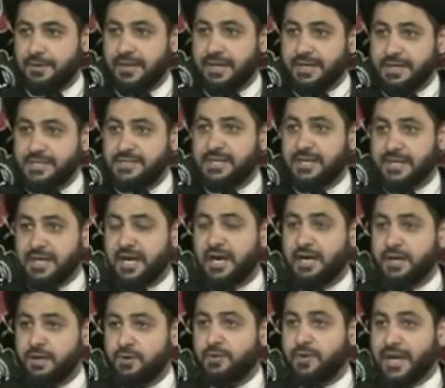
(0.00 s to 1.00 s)
And he said, yeah,
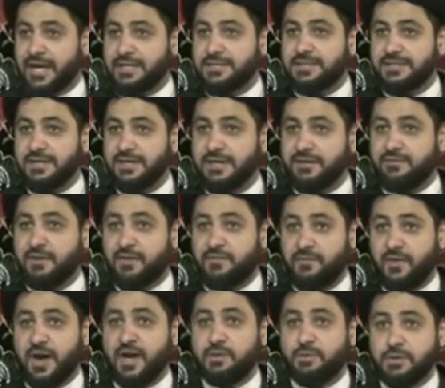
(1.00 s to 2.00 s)
I know that. If I
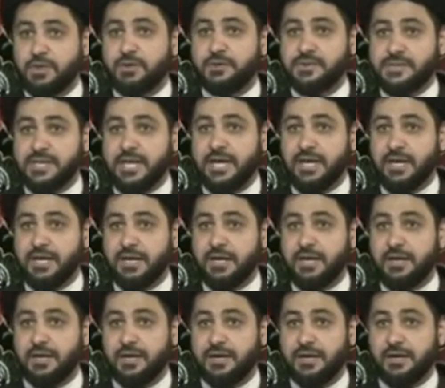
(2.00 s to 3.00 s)
fight with Hussein,
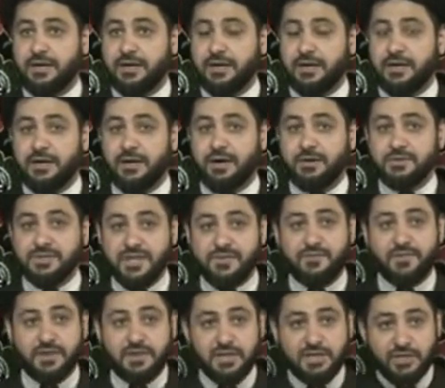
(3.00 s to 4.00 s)
I'll
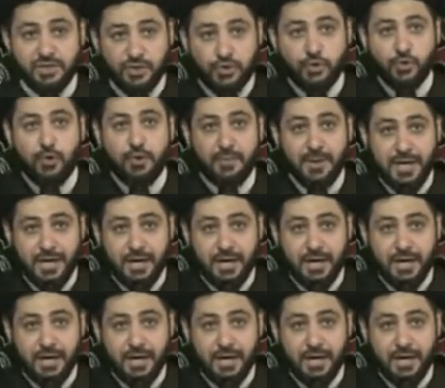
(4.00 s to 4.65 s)
definitely destroy my